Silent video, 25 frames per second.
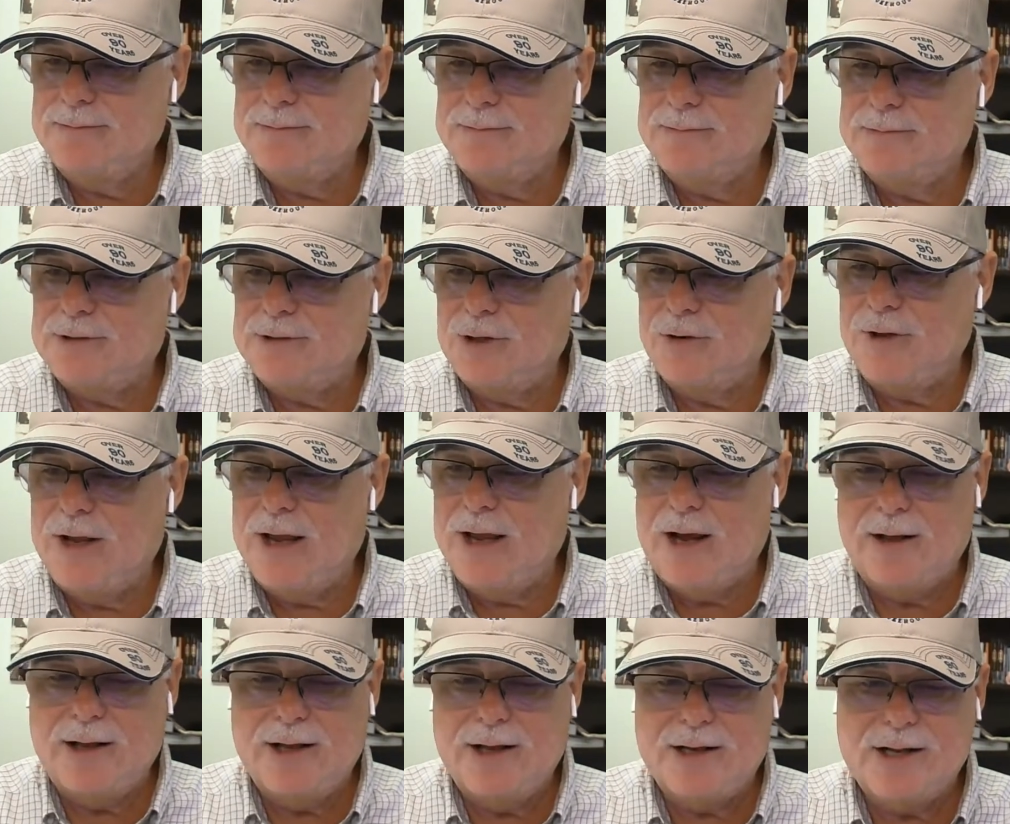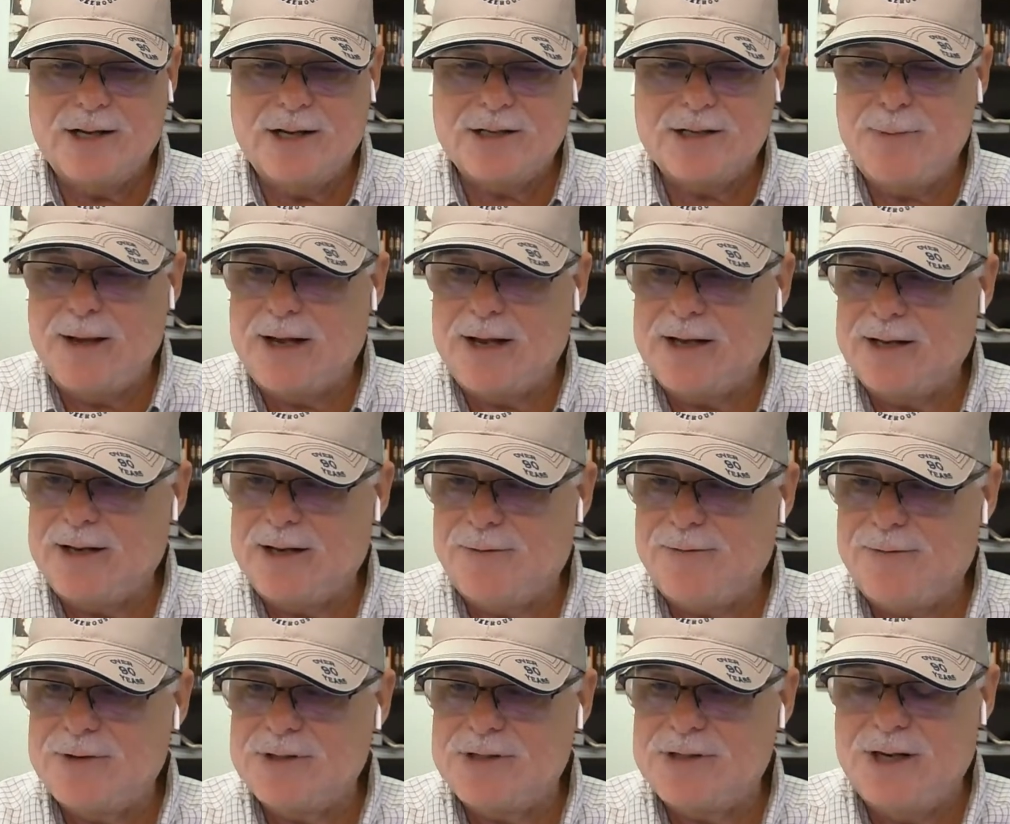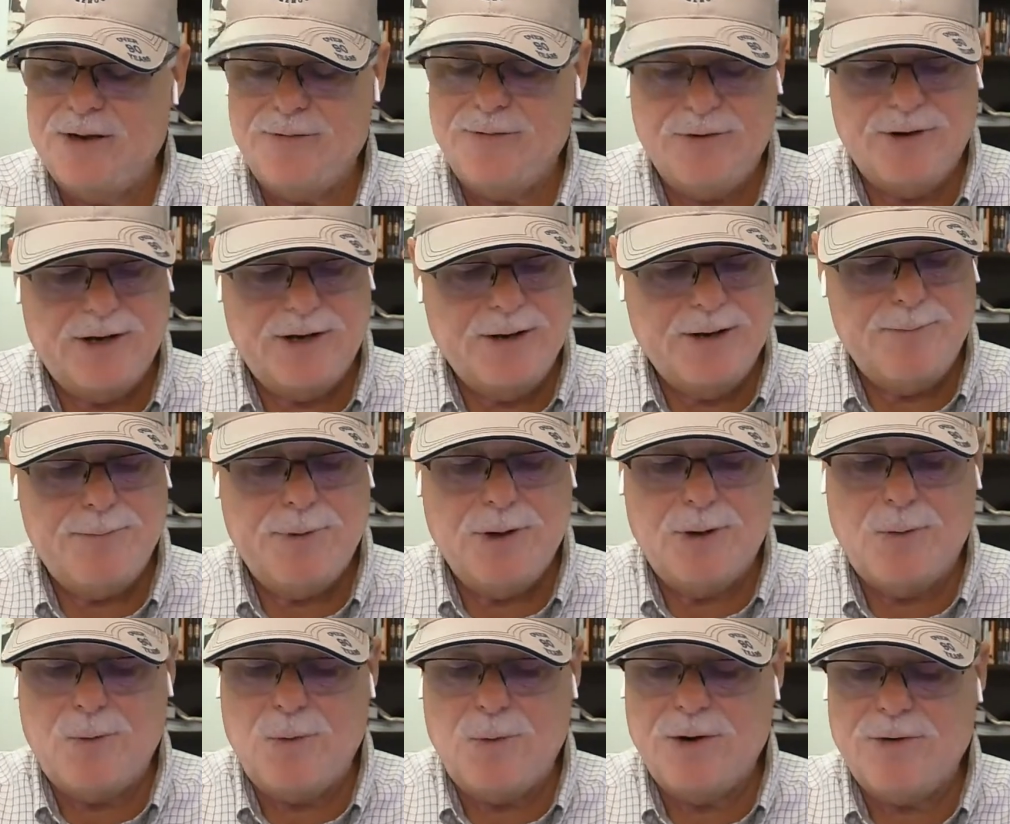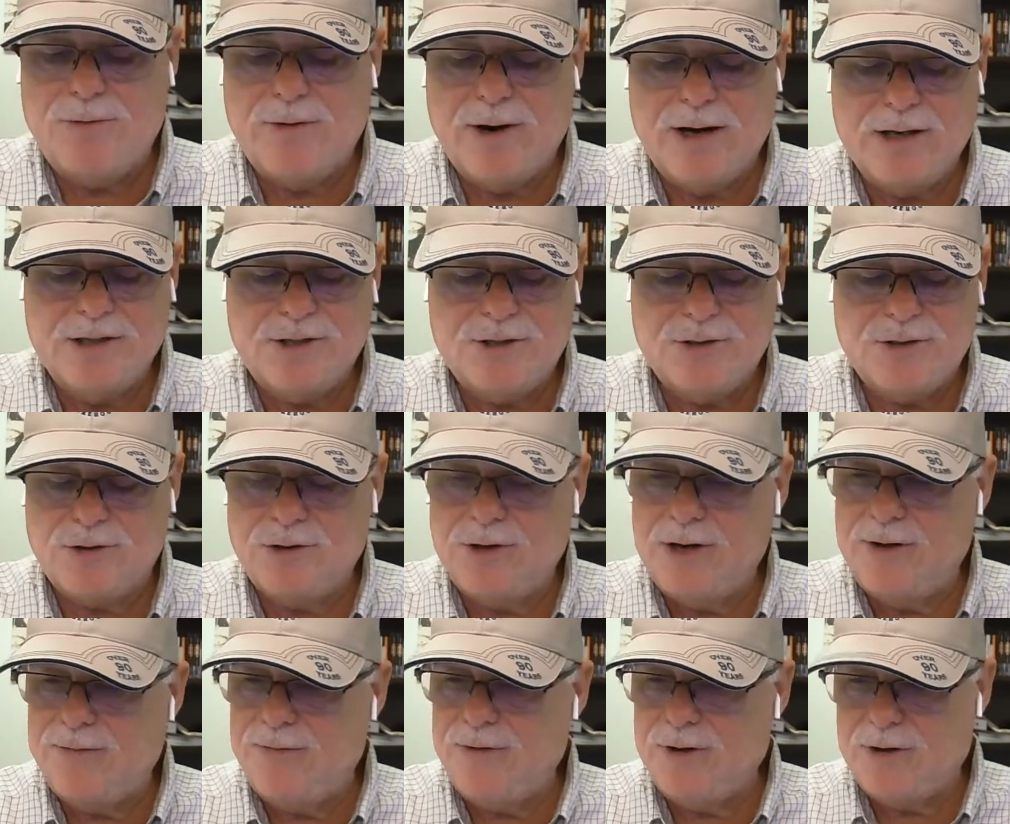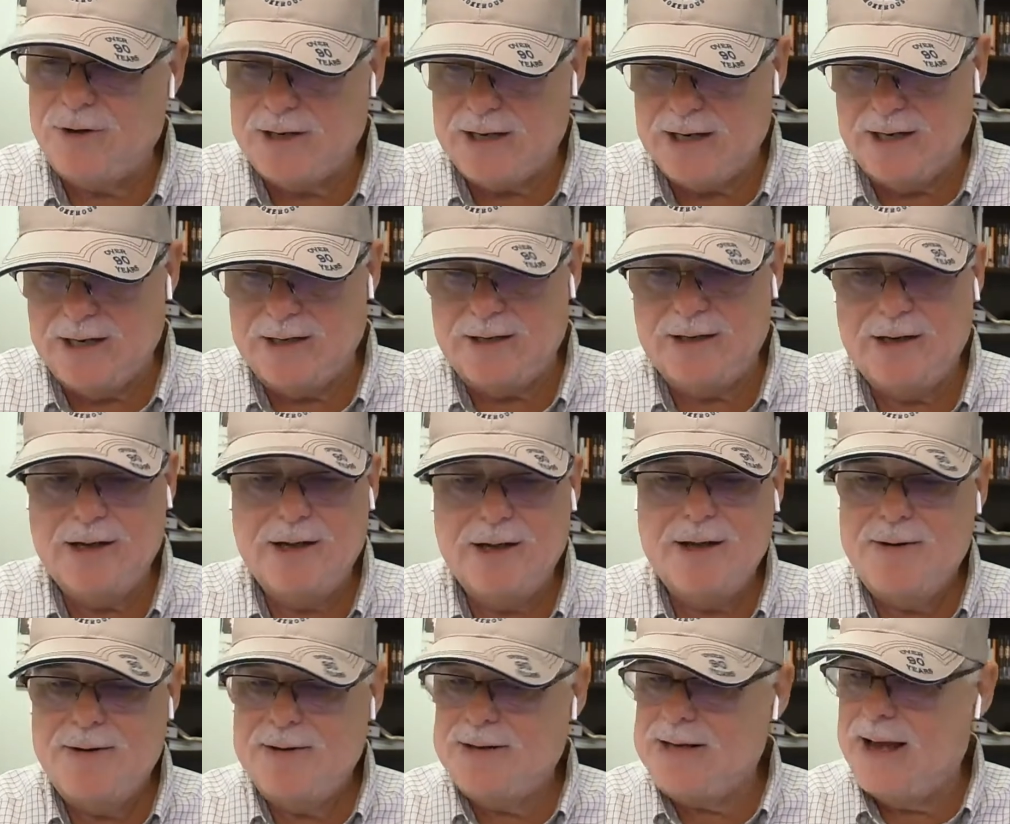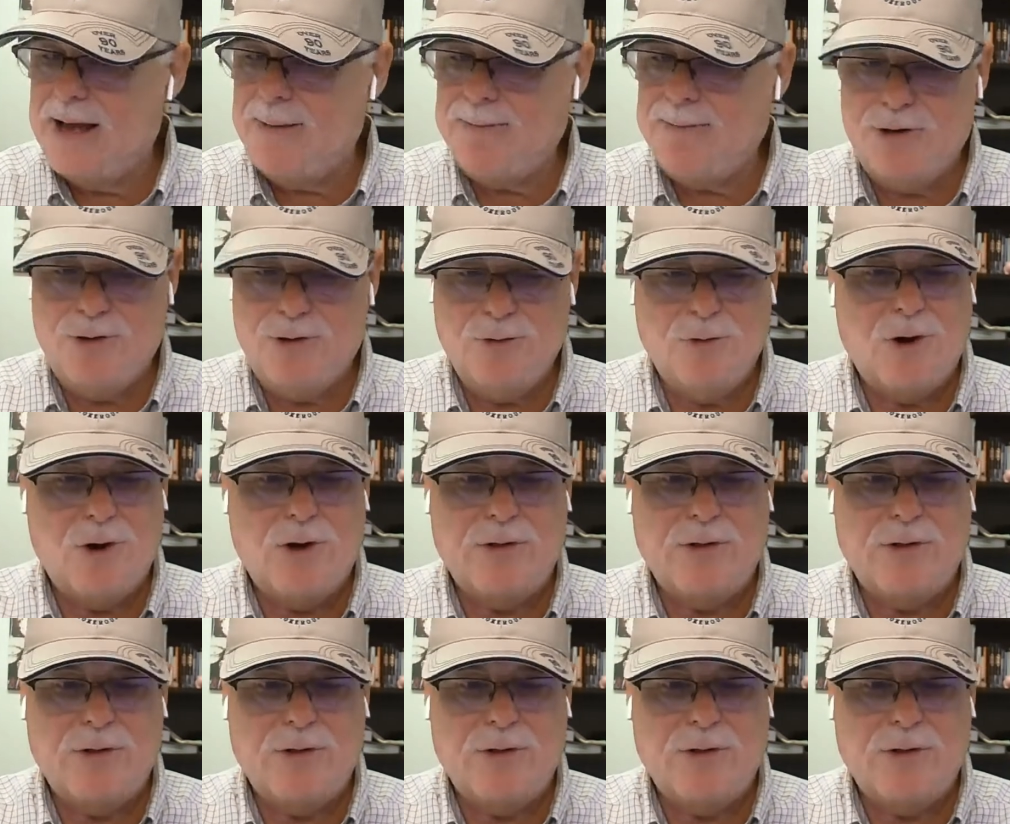So yeah, it does make a difference. And if you didn't build one right, sure enough, you could then, time you do all